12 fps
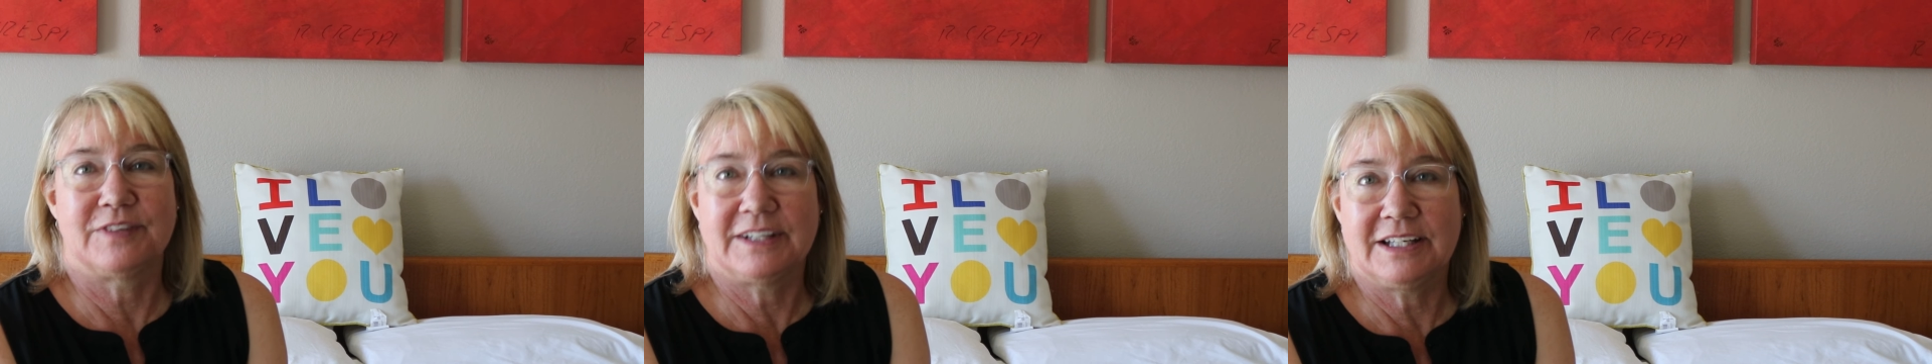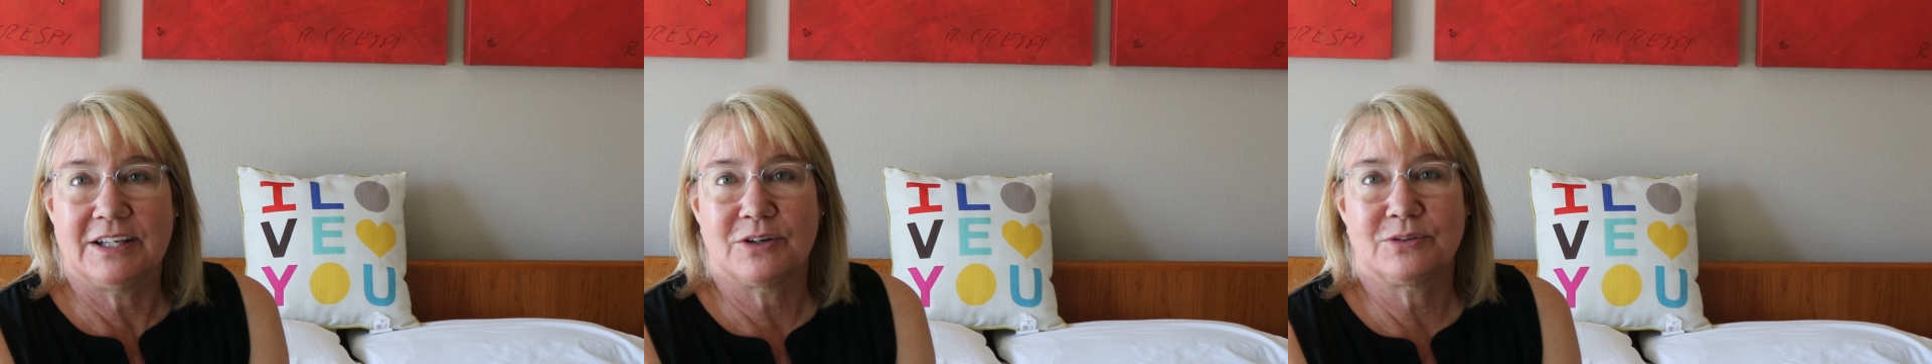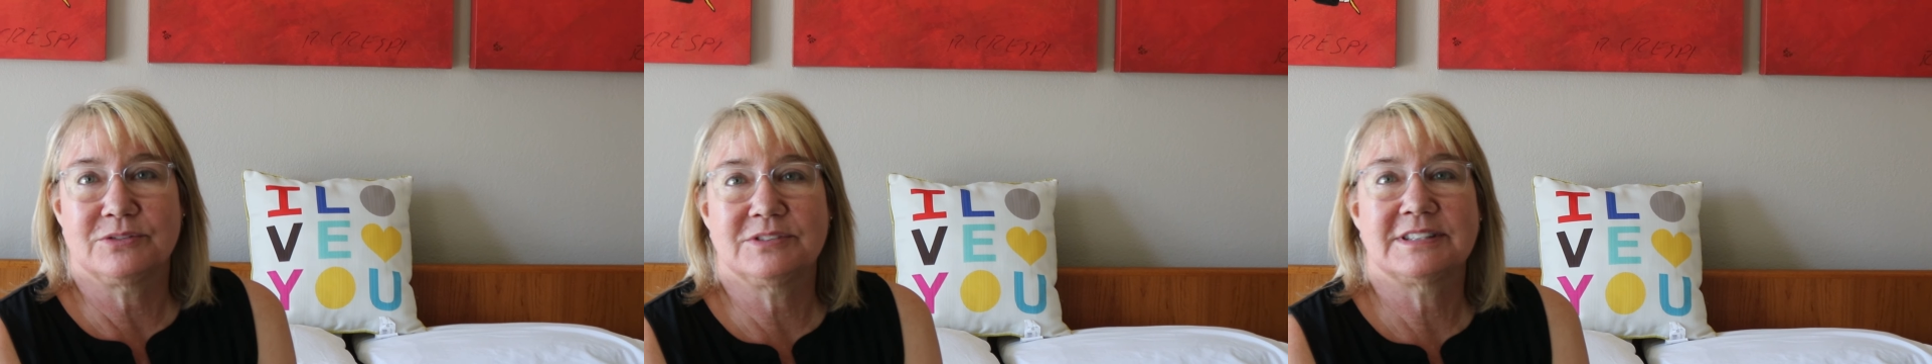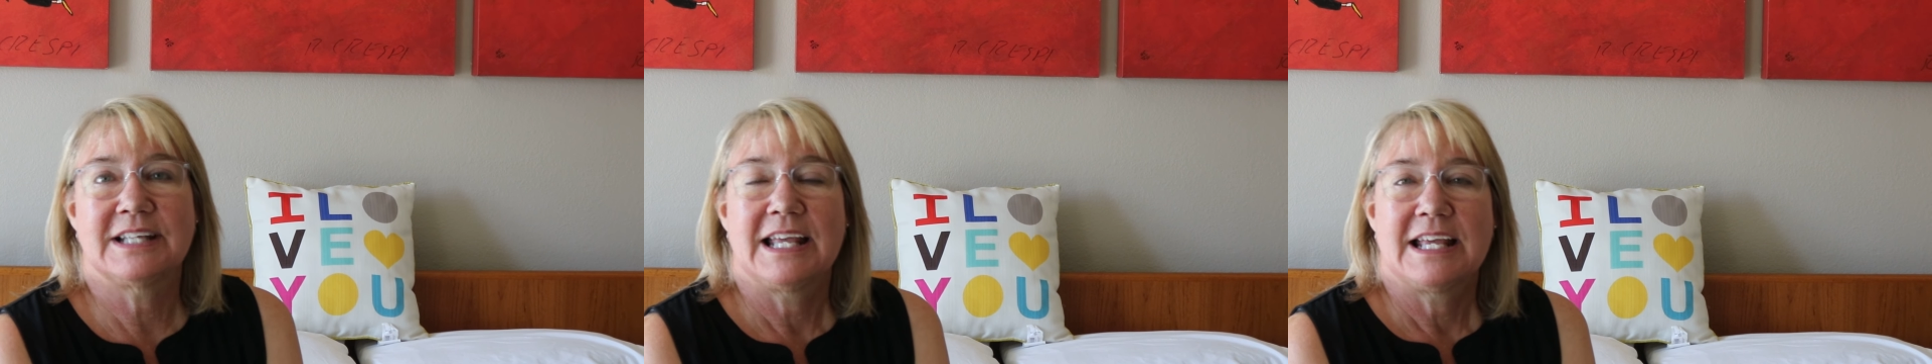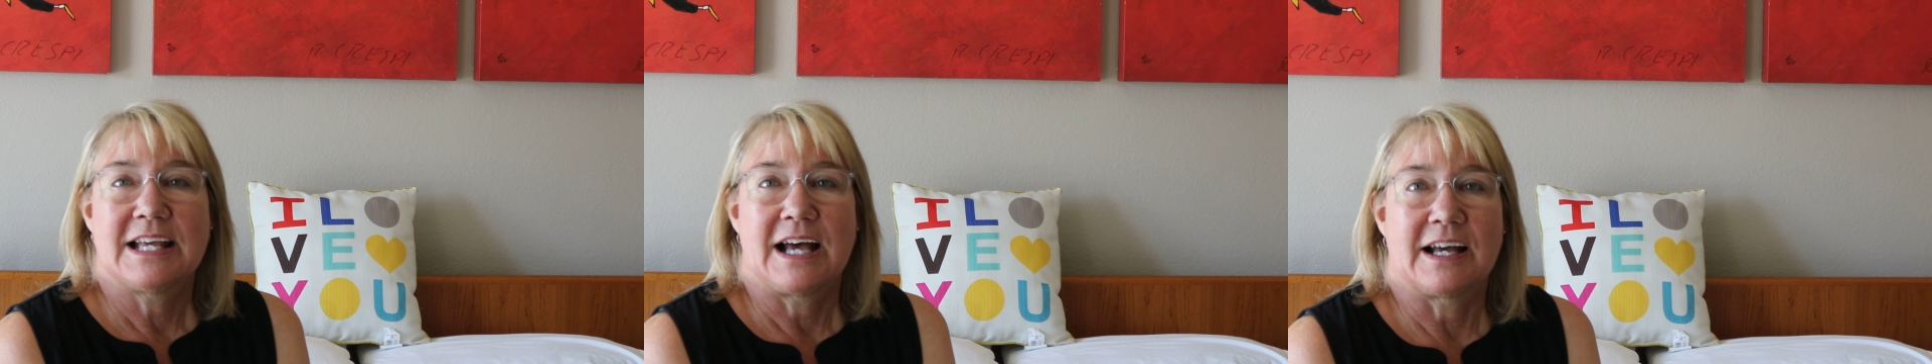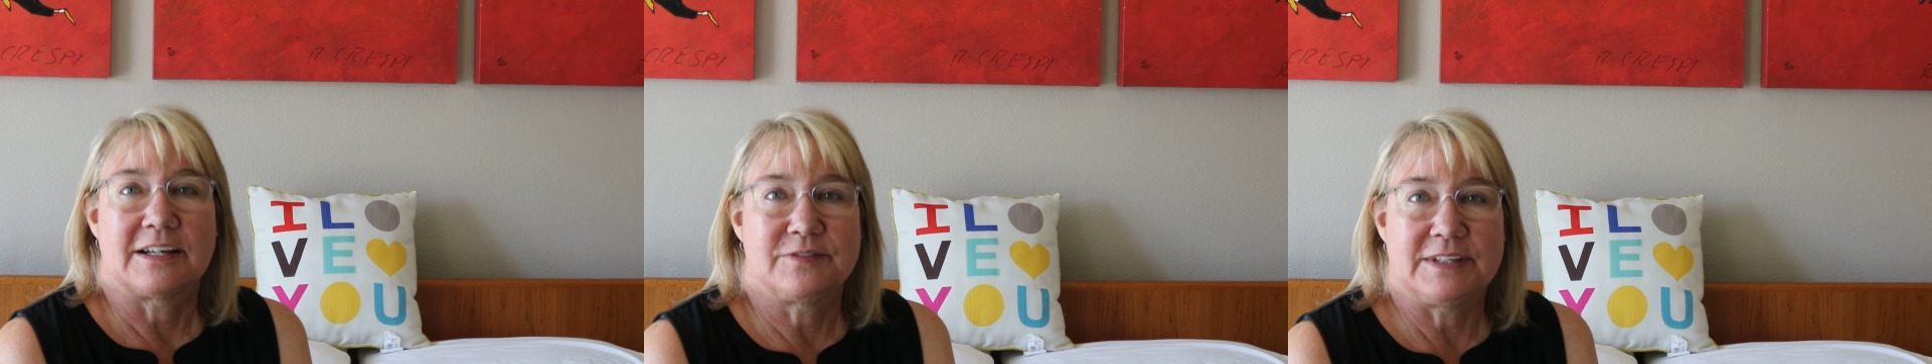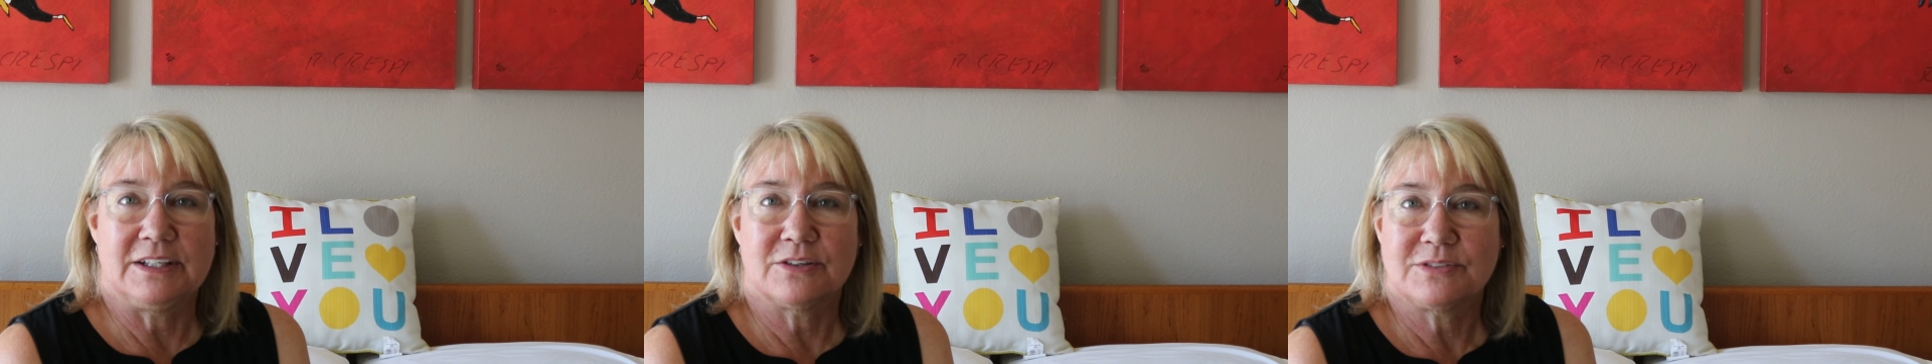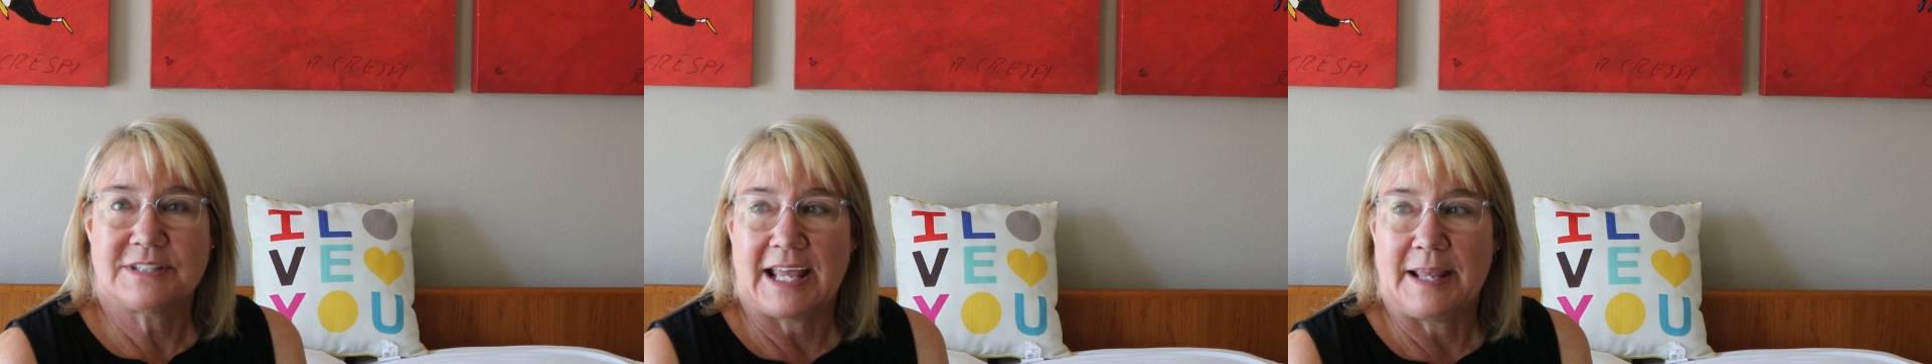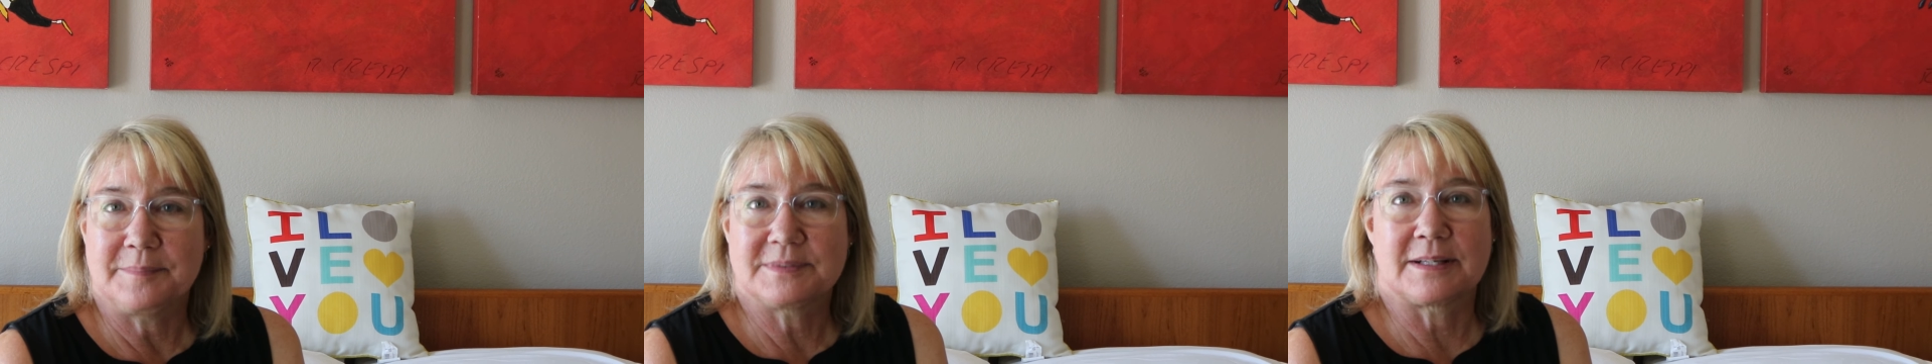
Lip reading: videotapes